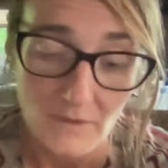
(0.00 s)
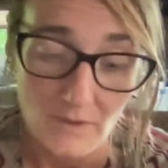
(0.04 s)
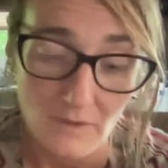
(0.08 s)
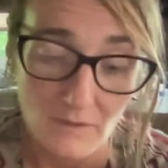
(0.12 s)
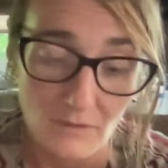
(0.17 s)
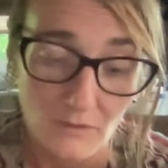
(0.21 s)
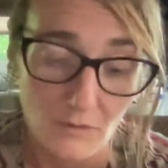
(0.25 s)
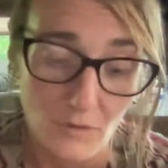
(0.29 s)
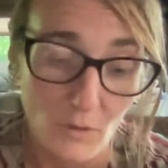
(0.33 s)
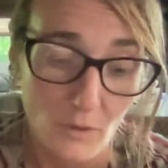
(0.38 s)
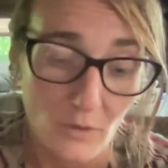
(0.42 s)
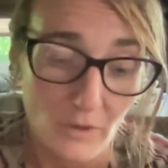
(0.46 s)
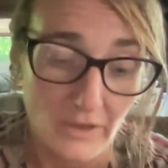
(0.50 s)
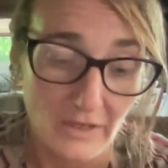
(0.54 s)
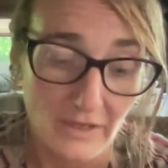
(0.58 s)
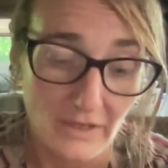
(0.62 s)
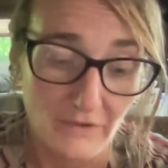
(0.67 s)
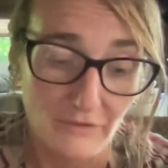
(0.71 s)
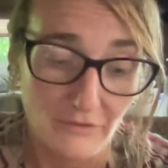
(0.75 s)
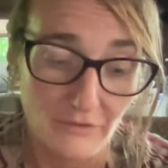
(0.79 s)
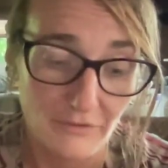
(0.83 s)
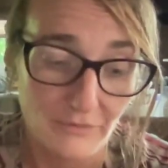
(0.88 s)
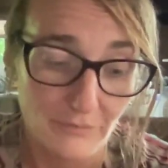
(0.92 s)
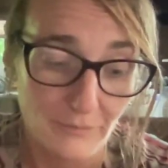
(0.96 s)
So
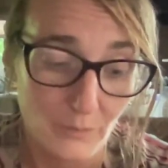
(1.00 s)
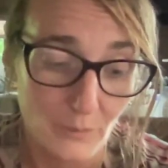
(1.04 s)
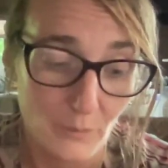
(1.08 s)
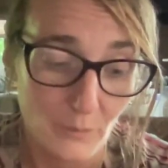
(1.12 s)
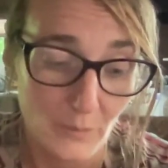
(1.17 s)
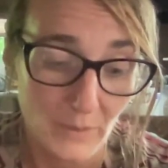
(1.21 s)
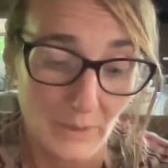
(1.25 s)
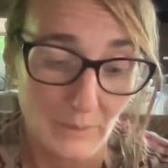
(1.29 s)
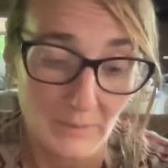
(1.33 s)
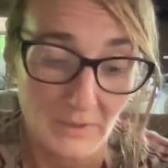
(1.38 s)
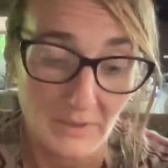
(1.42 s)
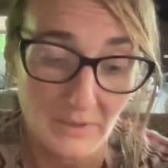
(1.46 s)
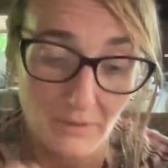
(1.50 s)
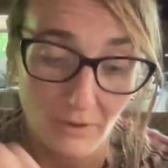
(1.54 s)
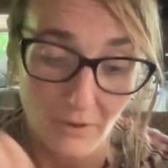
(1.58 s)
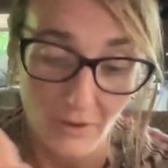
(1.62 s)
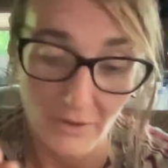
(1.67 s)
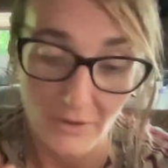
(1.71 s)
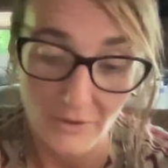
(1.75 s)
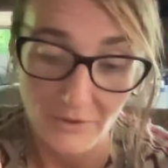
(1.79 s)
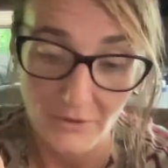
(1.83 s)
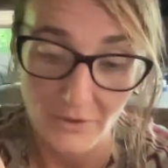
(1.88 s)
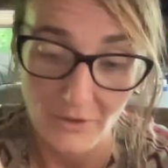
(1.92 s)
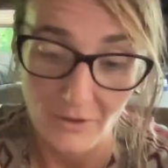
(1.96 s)
if women
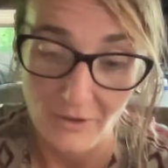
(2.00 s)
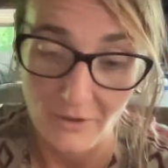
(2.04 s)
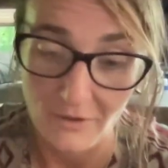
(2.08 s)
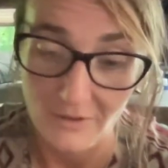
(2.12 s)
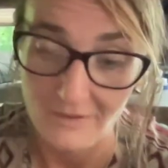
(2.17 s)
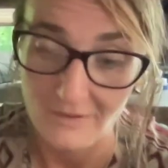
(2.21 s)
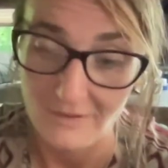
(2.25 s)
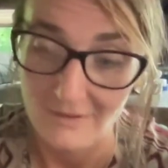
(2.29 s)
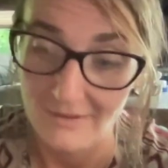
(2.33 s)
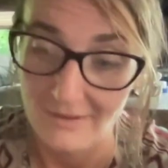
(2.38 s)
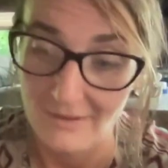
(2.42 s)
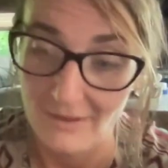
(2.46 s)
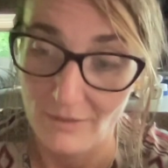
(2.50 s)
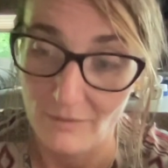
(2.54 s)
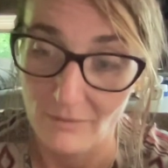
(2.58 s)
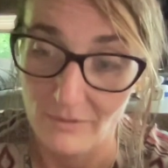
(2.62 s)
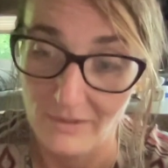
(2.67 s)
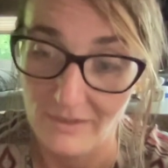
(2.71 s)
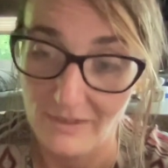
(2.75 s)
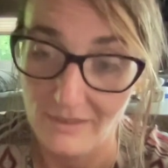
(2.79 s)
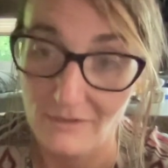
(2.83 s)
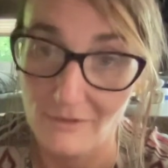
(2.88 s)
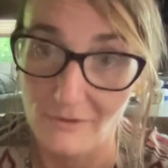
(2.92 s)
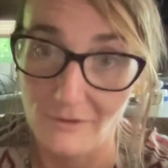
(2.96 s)
are dark down
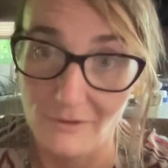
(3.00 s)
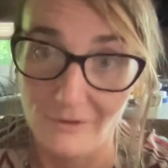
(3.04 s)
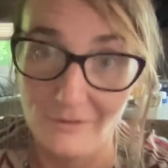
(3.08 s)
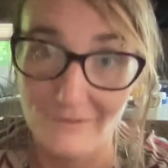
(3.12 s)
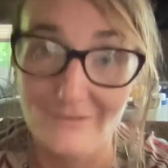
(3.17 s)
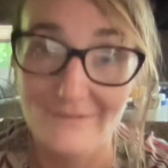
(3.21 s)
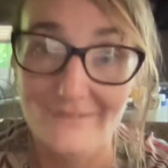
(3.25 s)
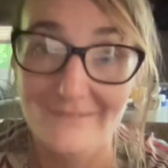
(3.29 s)
here,